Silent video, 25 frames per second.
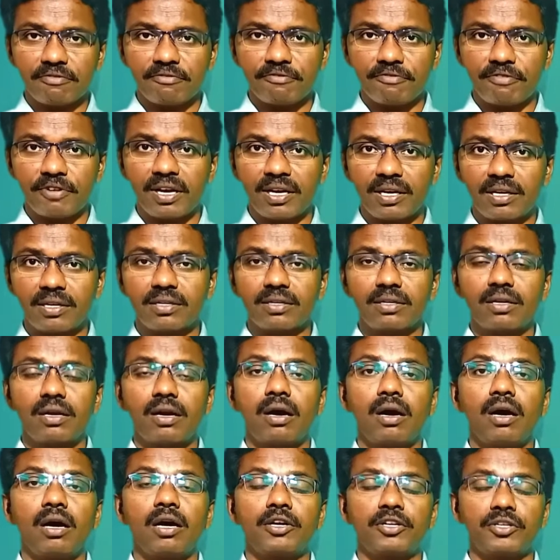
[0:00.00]
for
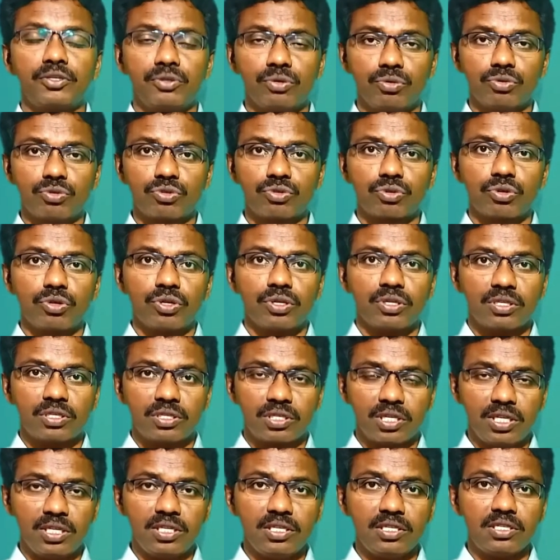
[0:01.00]
are used.
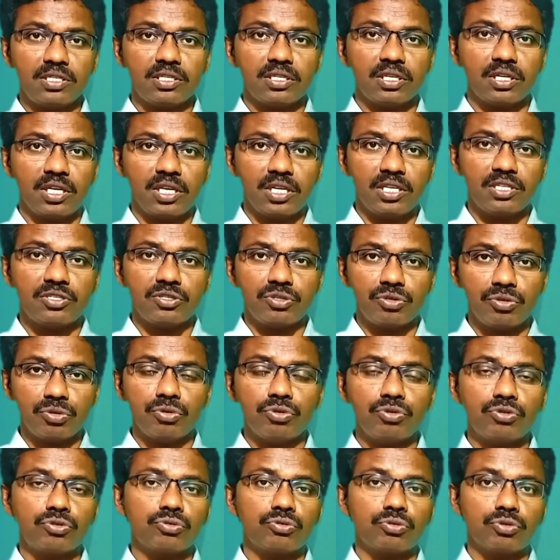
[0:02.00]
Since is
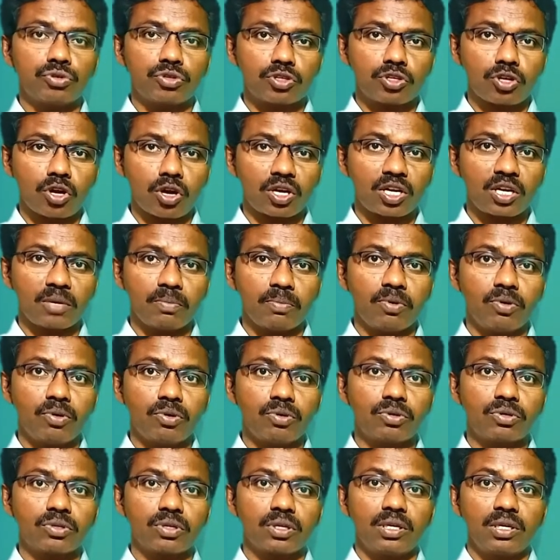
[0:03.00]
used to talk
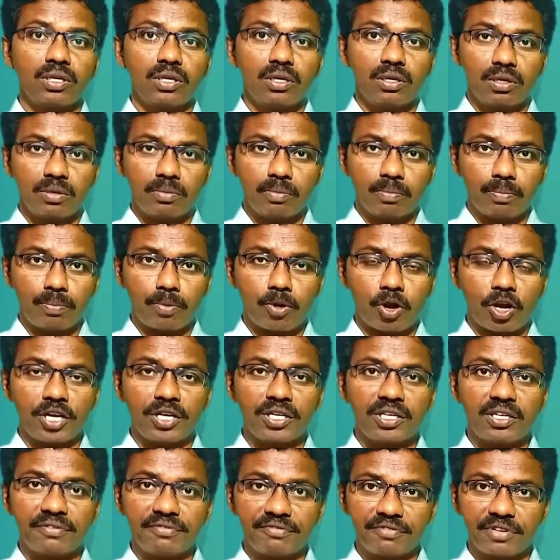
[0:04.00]
about
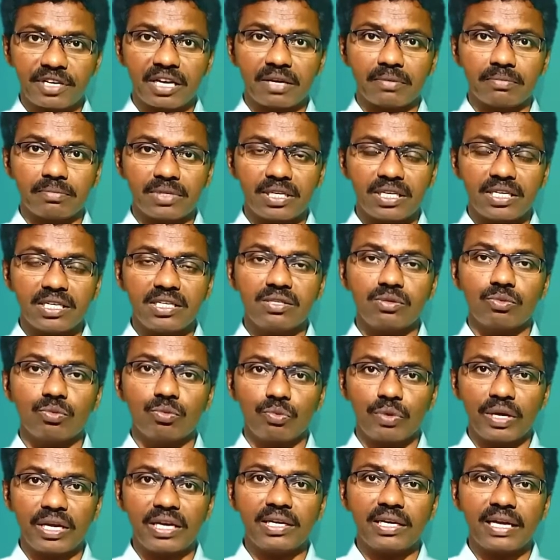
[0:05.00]
point of time, that is
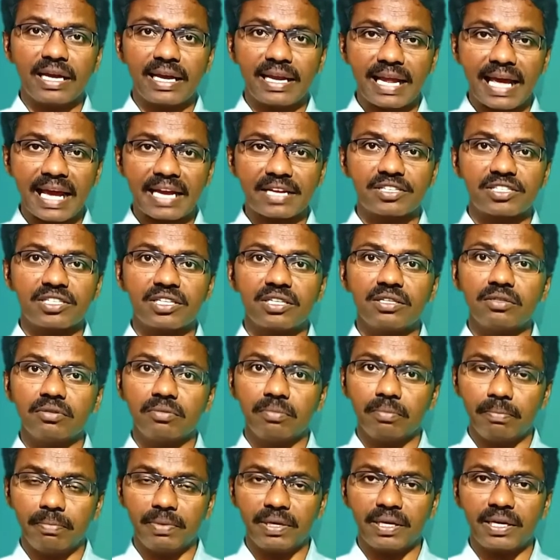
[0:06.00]
when an
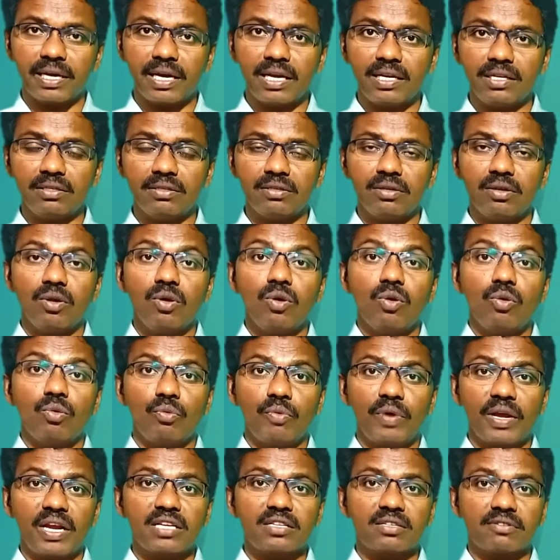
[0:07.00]
action began,
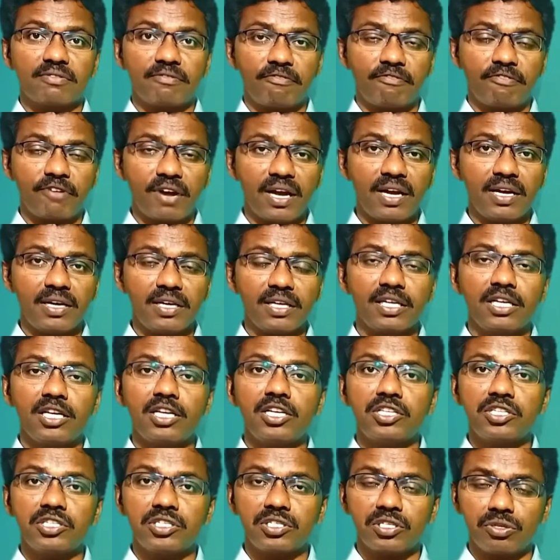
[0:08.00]
whereas for
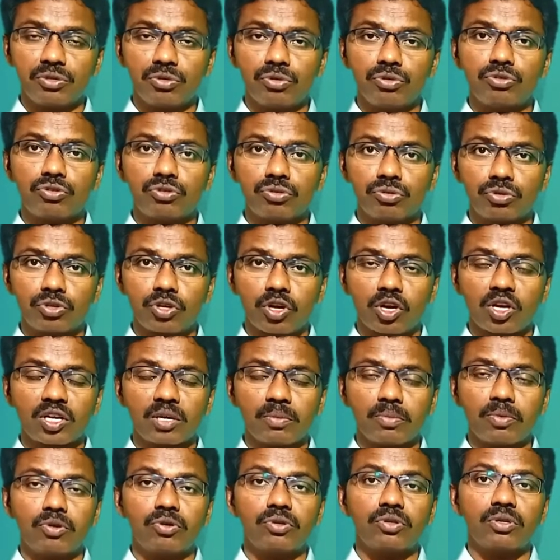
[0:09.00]
is used to
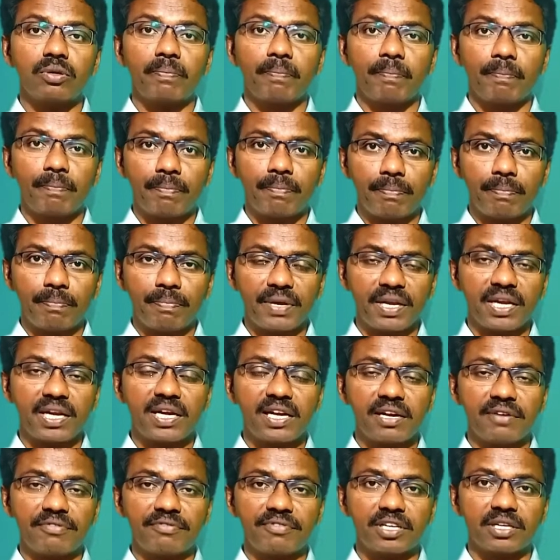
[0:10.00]
talk about
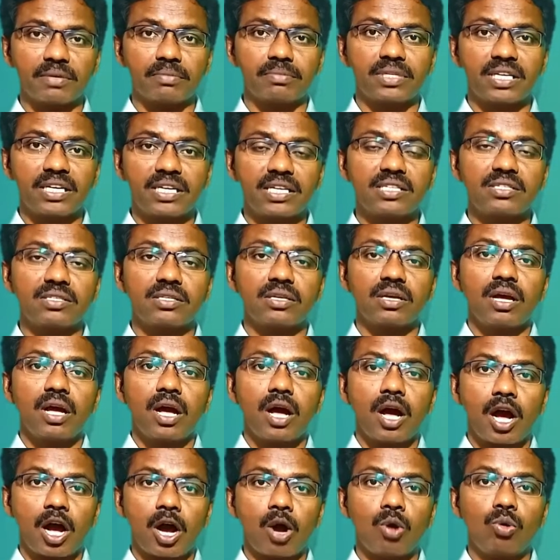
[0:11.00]
period of time, that is
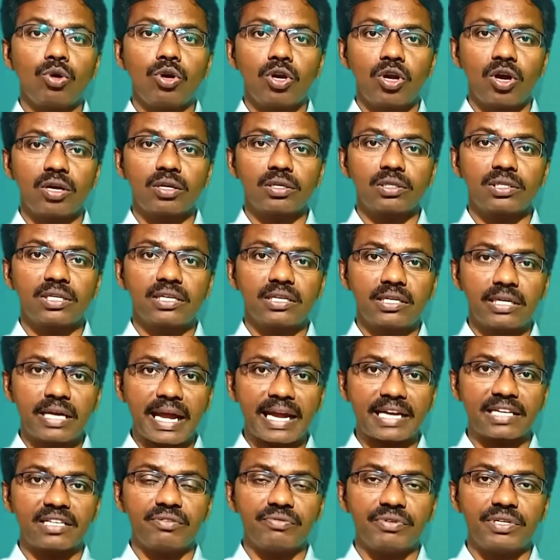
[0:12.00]
how long that
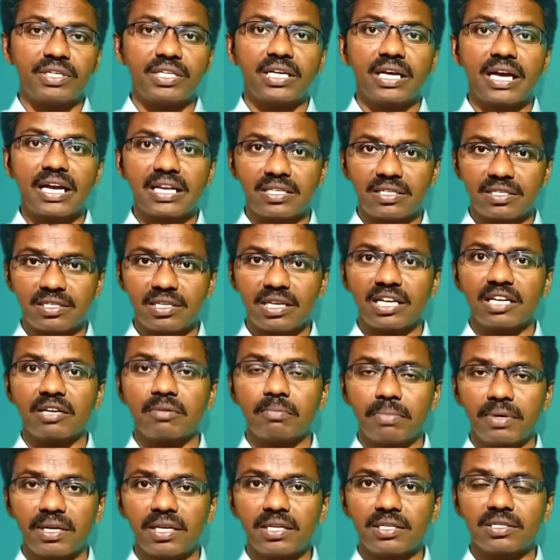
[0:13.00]
activity has
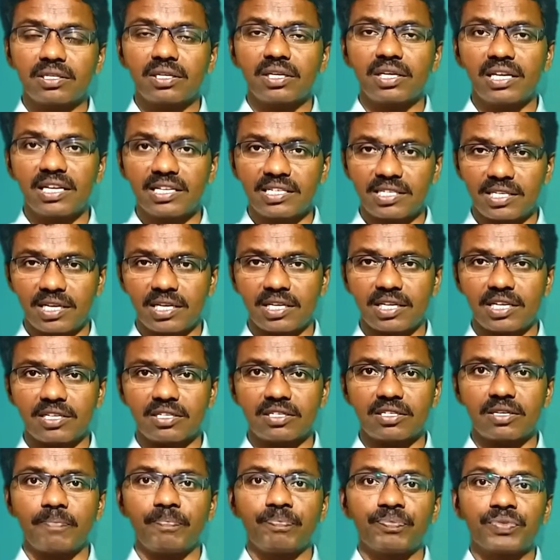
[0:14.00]
taken place in a
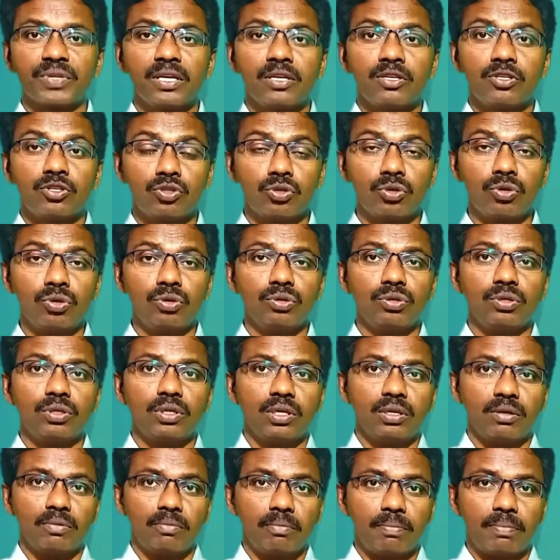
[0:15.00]
sentence. So
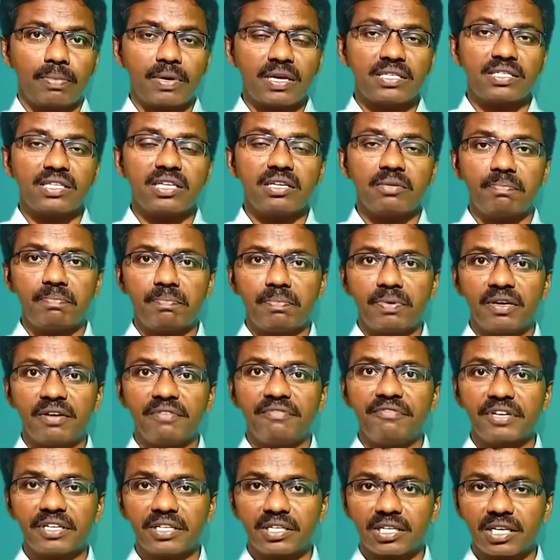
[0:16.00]
present
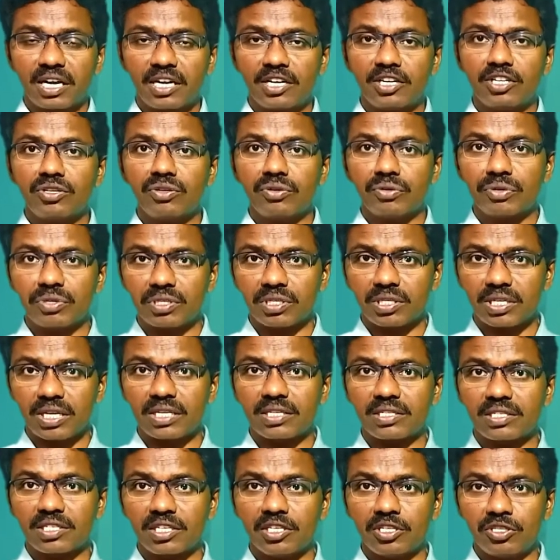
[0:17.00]
perfect continuous
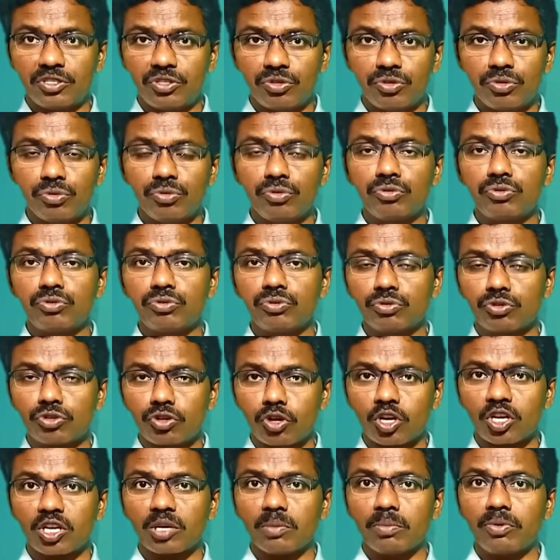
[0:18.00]
tense is used to
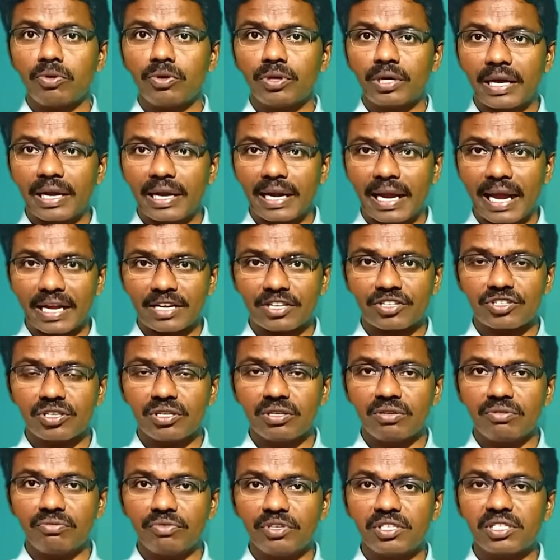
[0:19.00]
talk about an
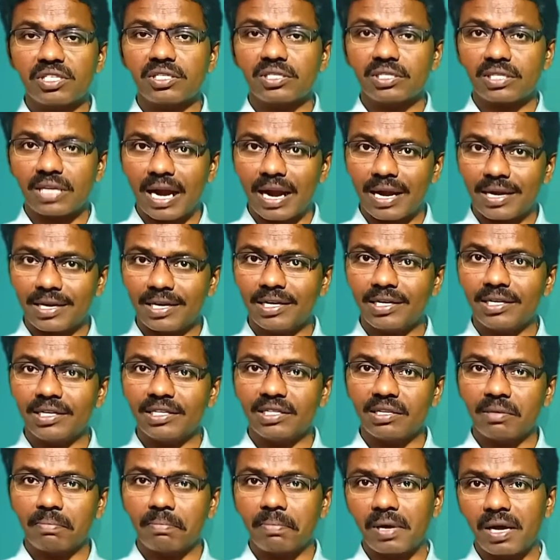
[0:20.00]
action which started
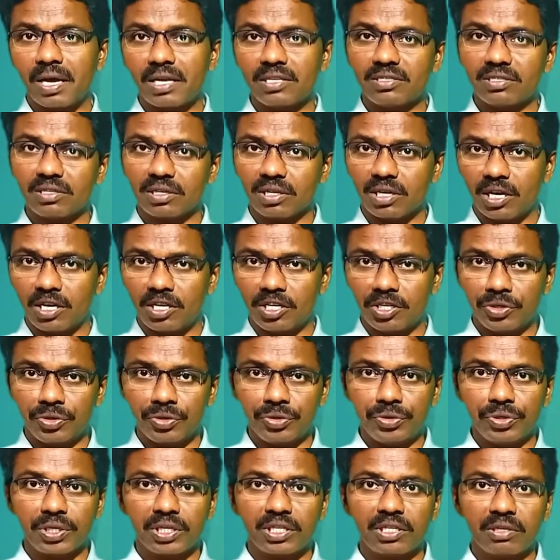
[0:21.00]
in the past,
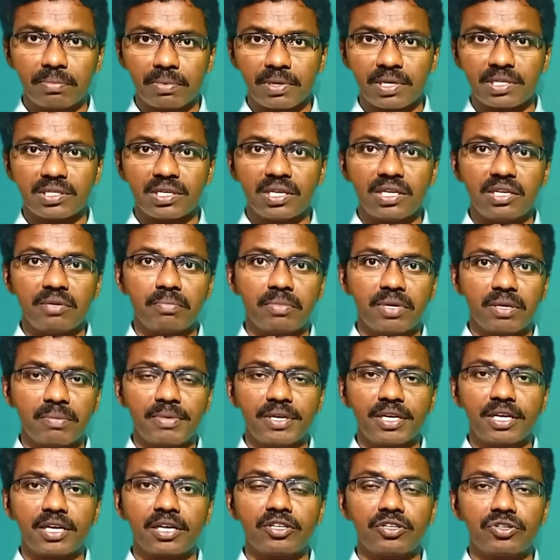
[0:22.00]
continuing in the present,
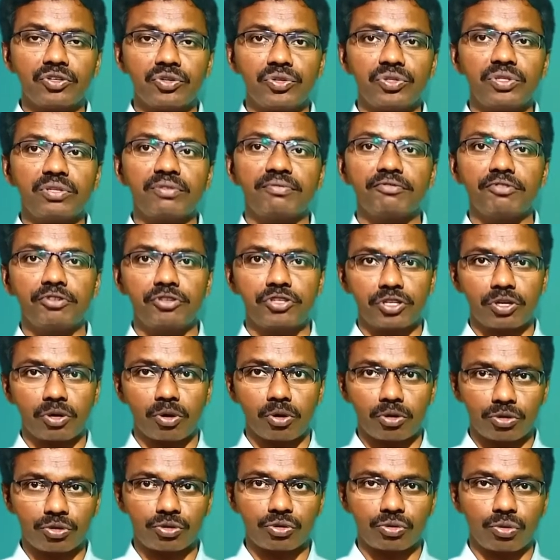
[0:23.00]
maybe continuing in the future
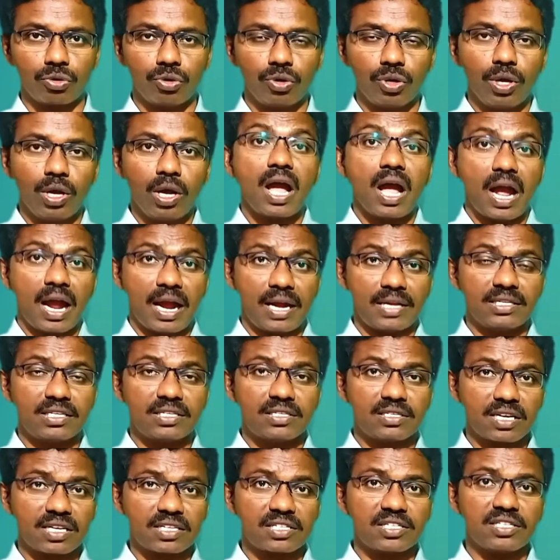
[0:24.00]
also. And
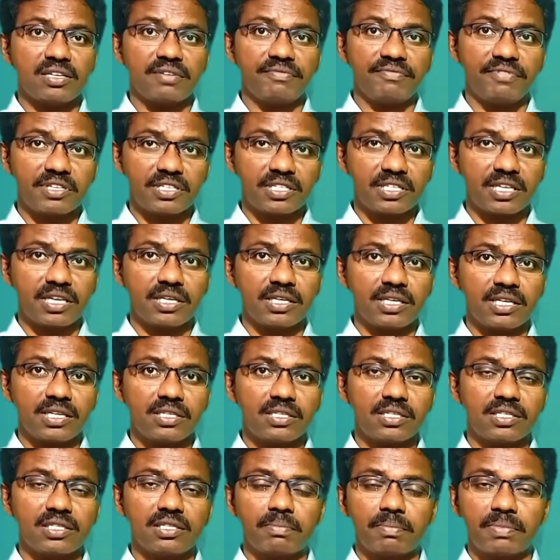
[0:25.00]
the structure of a
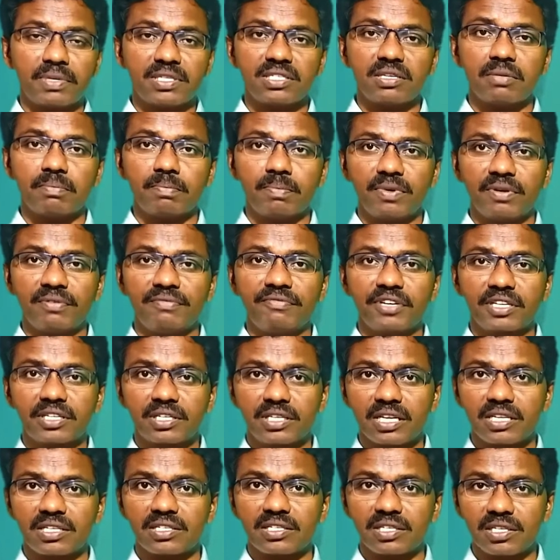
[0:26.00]
sentence in the present
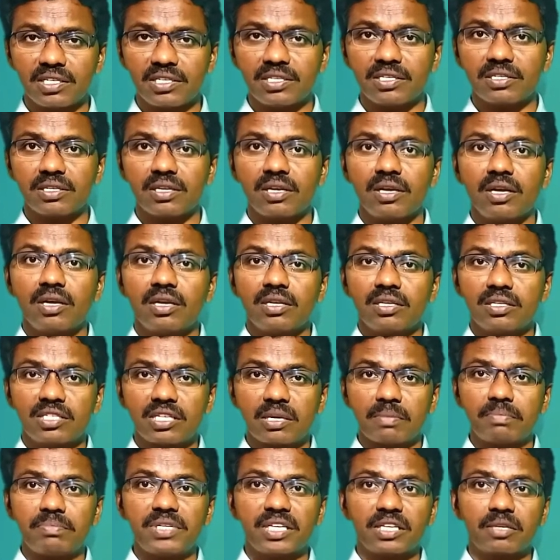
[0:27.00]
perfect tense is
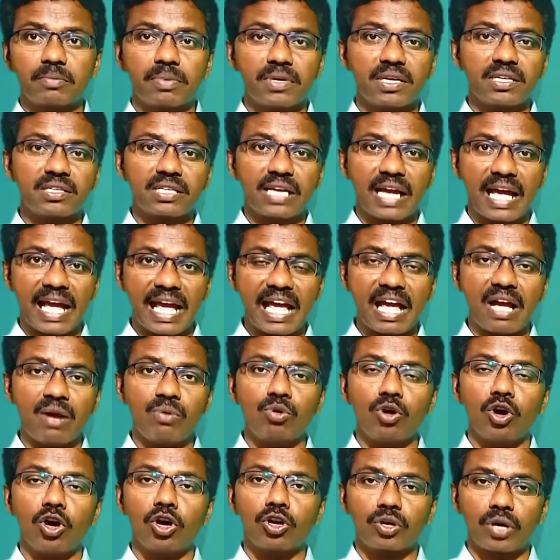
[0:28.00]
subject plus
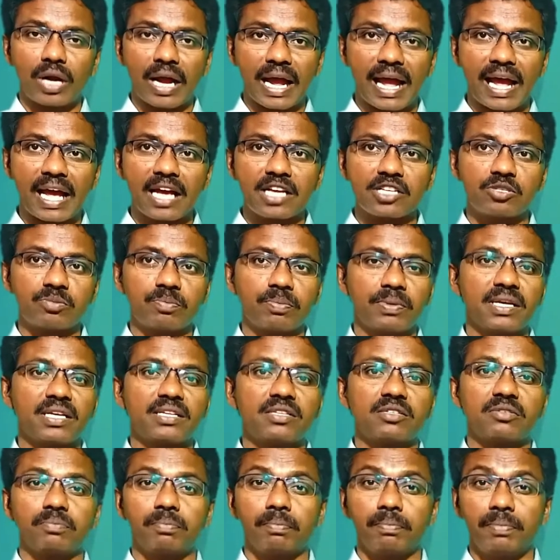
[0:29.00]
have or has
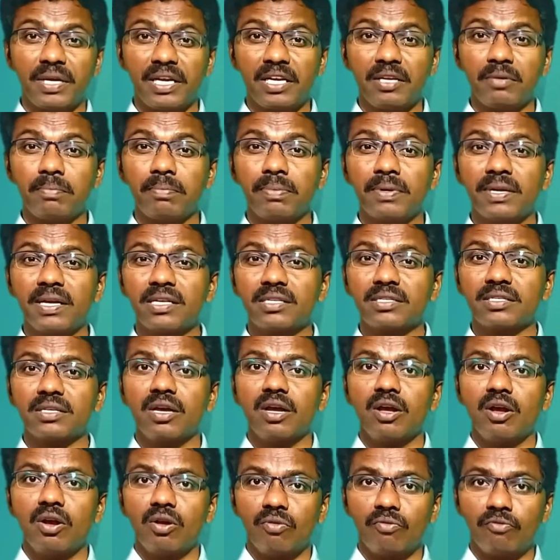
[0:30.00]
plus been plus
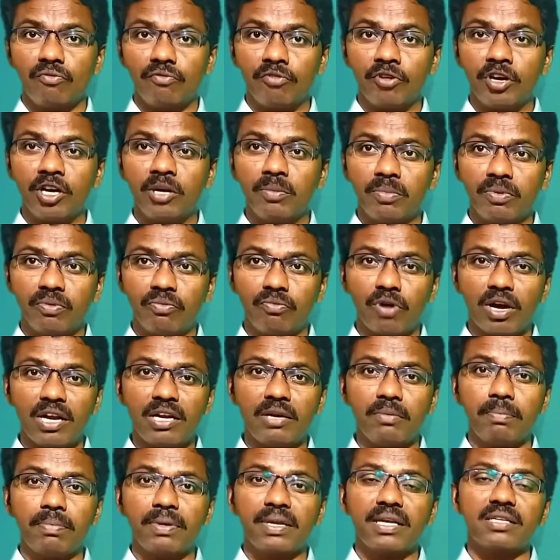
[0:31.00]
verb
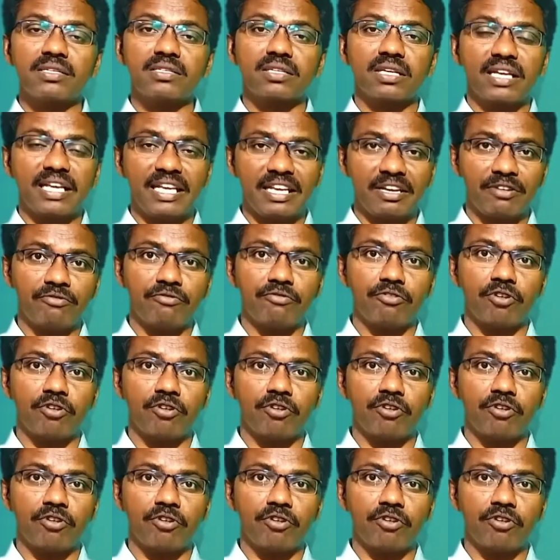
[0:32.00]
1 plus ing